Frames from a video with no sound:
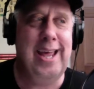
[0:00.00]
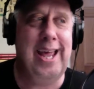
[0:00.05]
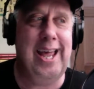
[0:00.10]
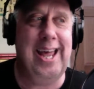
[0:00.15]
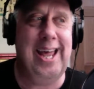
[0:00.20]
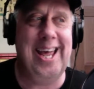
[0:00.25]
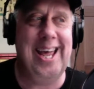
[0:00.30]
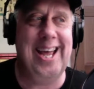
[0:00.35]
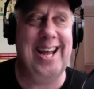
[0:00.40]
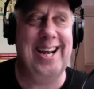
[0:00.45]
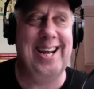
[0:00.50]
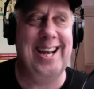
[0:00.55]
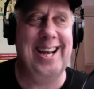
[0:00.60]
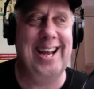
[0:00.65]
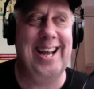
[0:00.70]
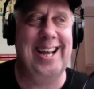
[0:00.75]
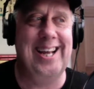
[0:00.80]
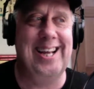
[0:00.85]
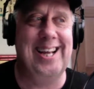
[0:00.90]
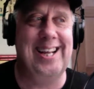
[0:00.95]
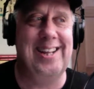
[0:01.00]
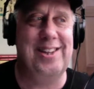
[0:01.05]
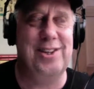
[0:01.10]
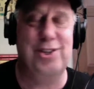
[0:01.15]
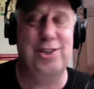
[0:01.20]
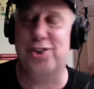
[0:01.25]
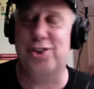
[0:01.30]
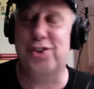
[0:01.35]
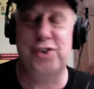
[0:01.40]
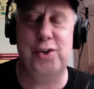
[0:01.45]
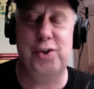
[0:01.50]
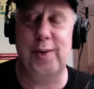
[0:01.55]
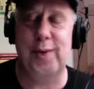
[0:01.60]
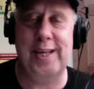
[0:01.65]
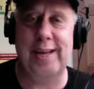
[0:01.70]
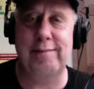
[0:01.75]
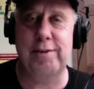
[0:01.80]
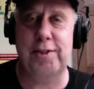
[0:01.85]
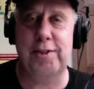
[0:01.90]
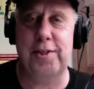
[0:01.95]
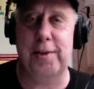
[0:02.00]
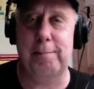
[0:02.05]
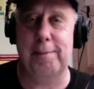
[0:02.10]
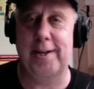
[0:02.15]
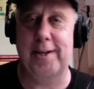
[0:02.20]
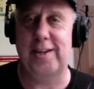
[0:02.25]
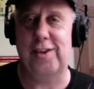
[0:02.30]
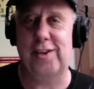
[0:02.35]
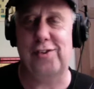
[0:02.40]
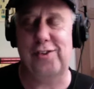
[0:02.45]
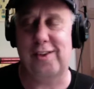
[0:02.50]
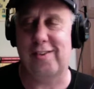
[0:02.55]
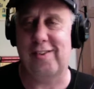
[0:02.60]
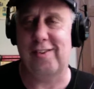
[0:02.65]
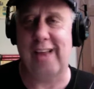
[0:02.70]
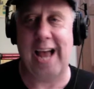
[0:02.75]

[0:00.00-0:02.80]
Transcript: And they're just doing everything by distance.